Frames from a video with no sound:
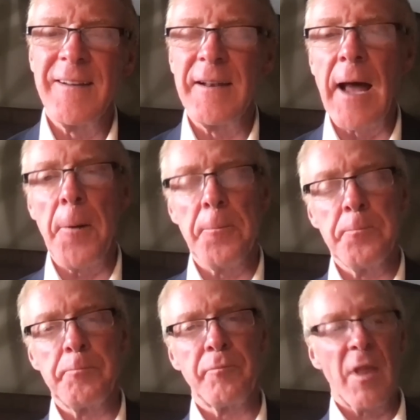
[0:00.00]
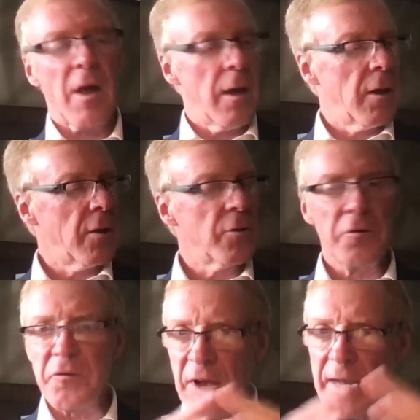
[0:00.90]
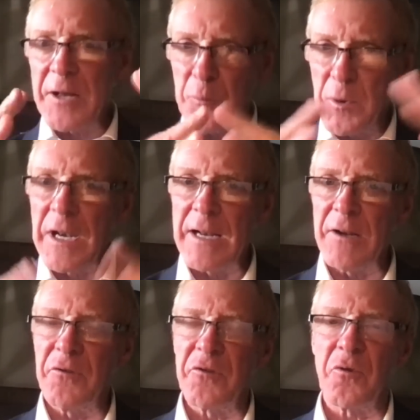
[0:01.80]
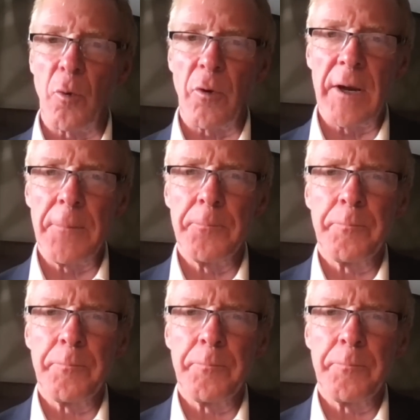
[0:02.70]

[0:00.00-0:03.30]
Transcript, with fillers: Now, second related story.